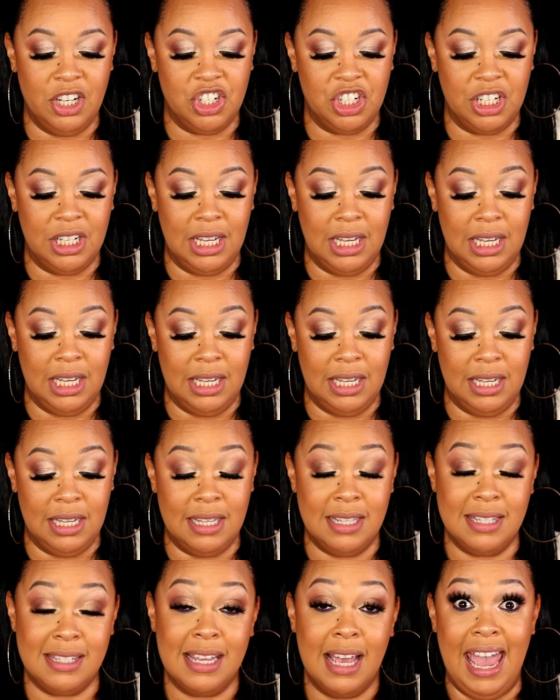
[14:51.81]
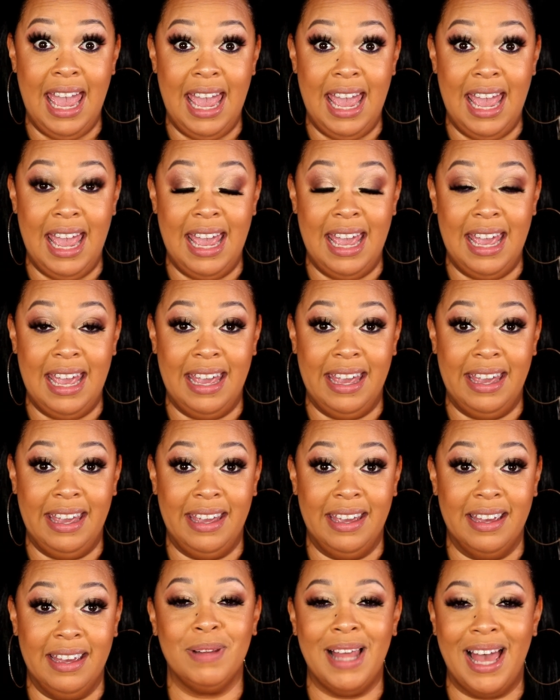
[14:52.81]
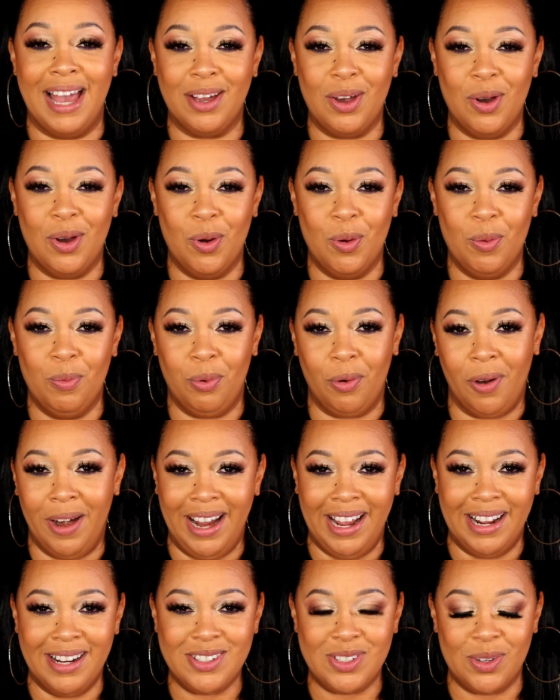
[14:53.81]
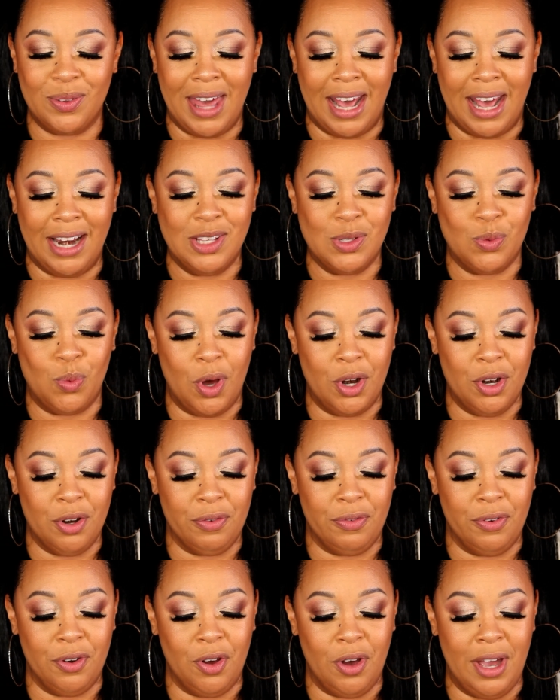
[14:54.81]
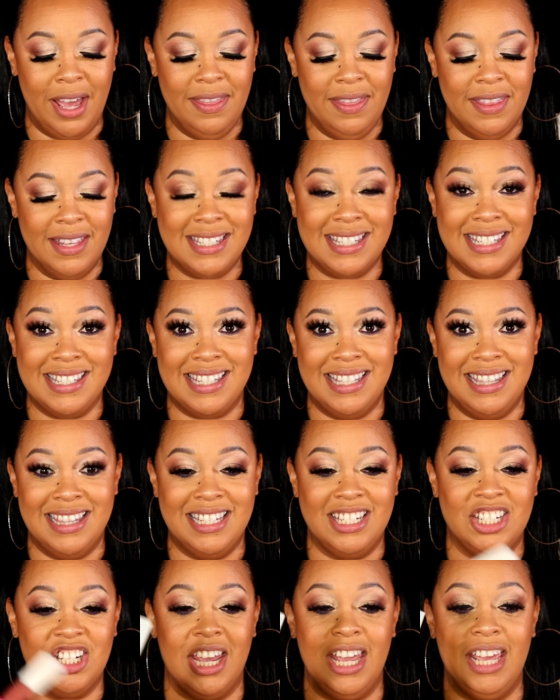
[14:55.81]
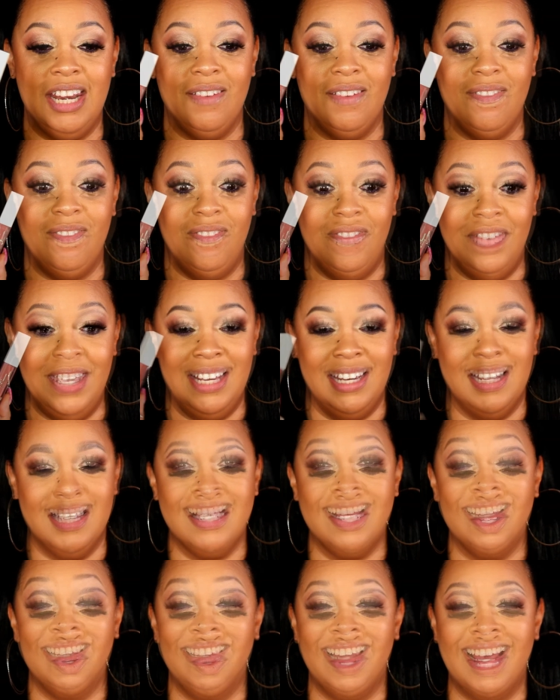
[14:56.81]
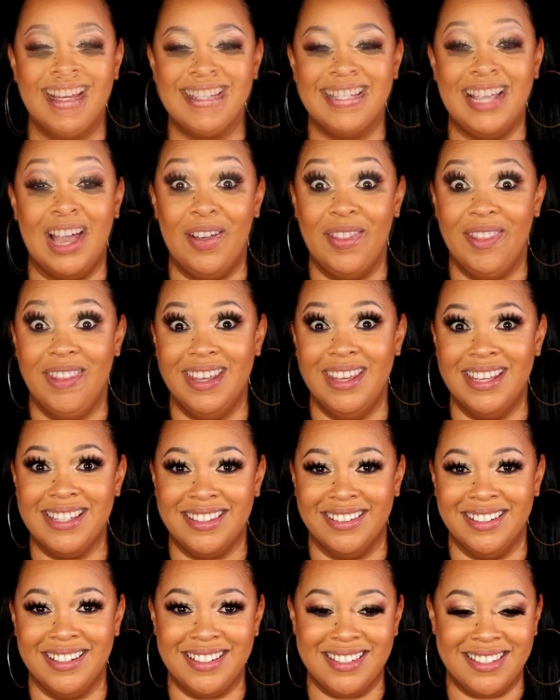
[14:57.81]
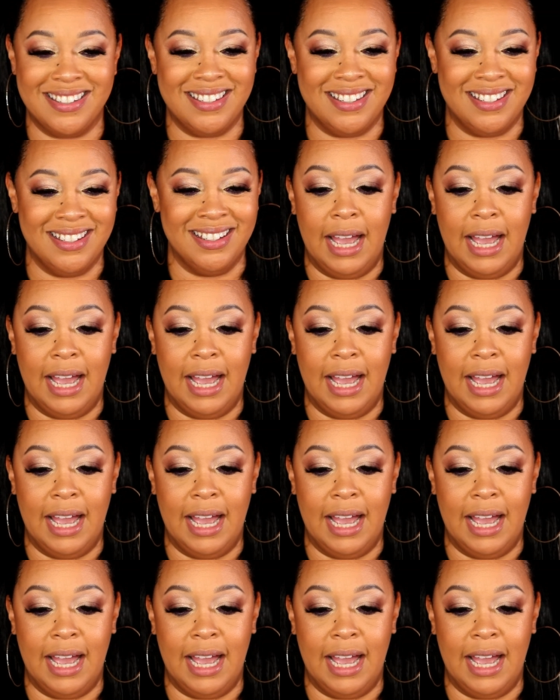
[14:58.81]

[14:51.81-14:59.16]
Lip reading: She is a black owned brand, so that is wonderful. And this is in the shade Venus. So let's see how this looks.